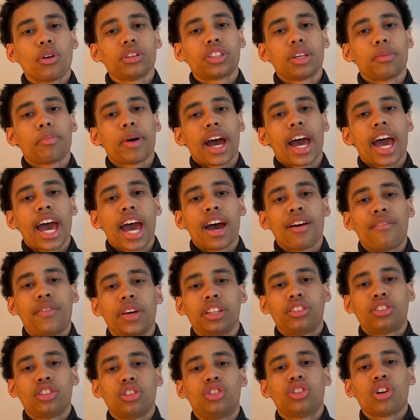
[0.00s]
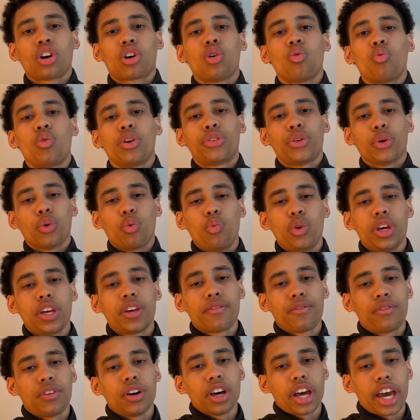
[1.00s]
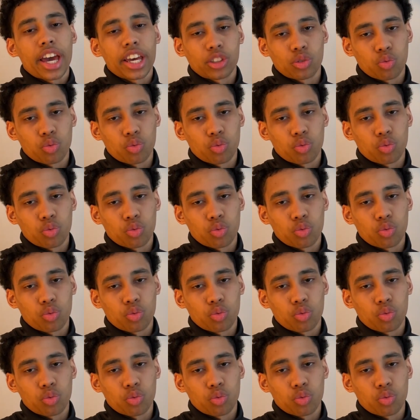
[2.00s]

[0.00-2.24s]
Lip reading: tip I have is to juggle with your weak foot as